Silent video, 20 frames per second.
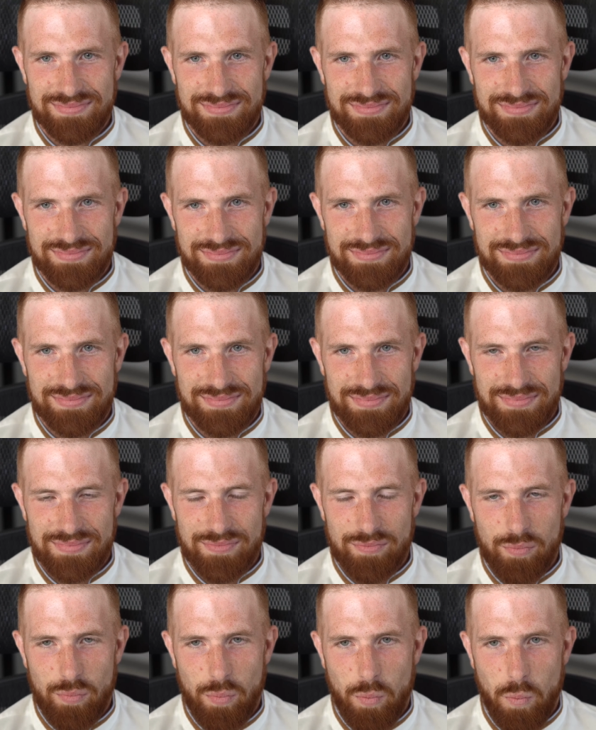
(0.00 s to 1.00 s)

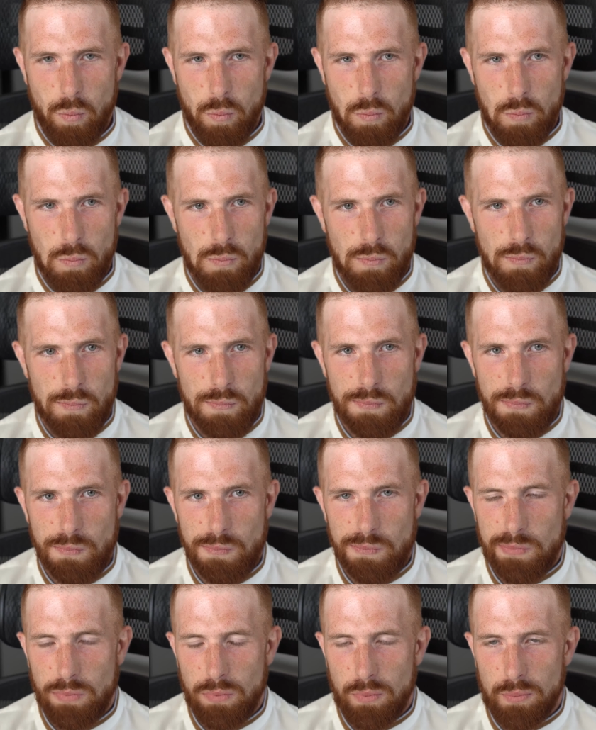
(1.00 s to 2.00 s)

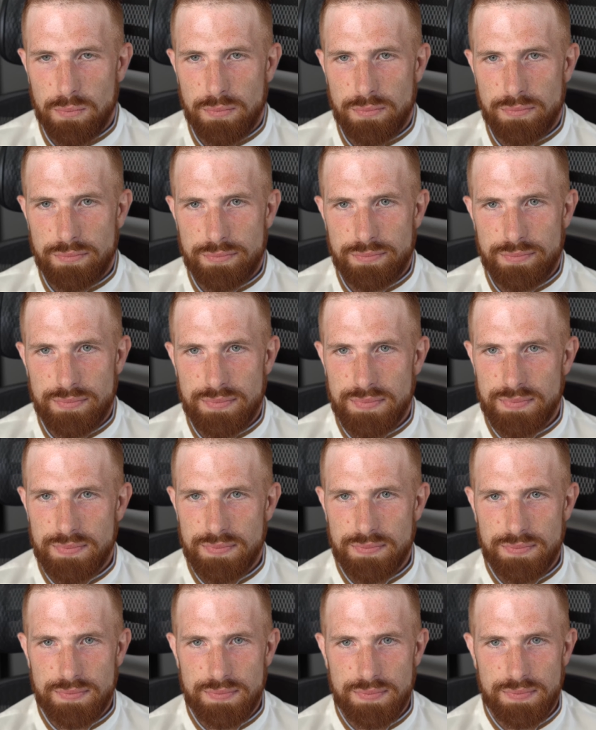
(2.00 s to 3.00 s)

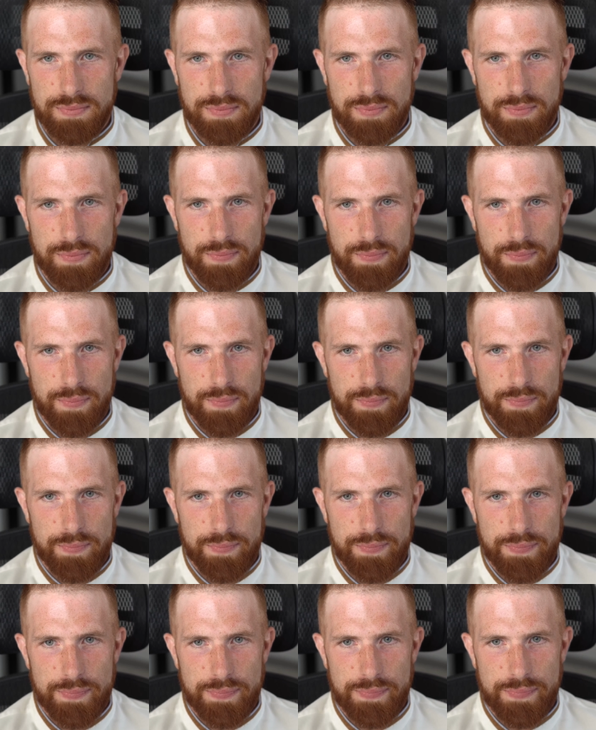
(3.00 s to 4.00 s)

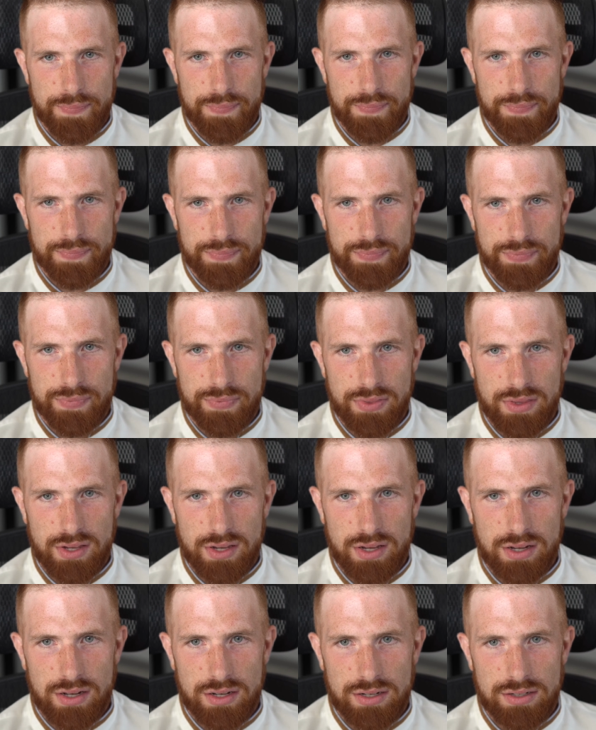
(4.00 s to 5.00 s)

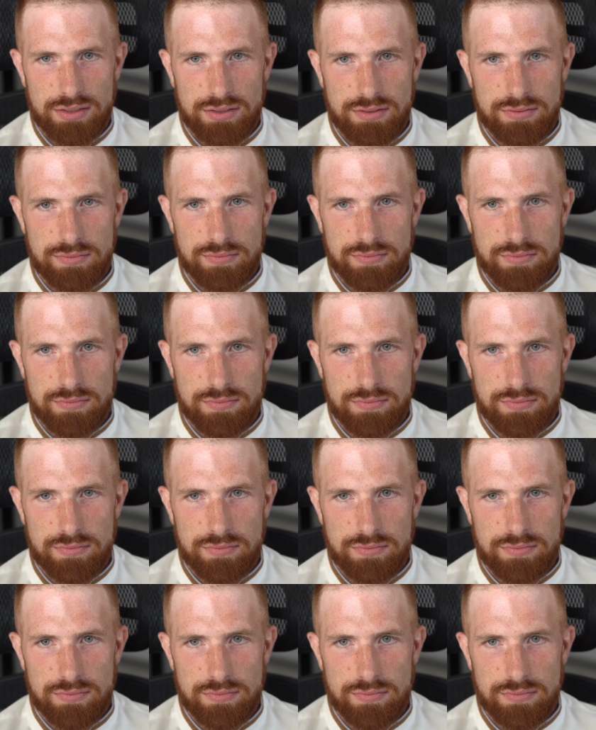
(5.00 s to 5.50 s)
(silent)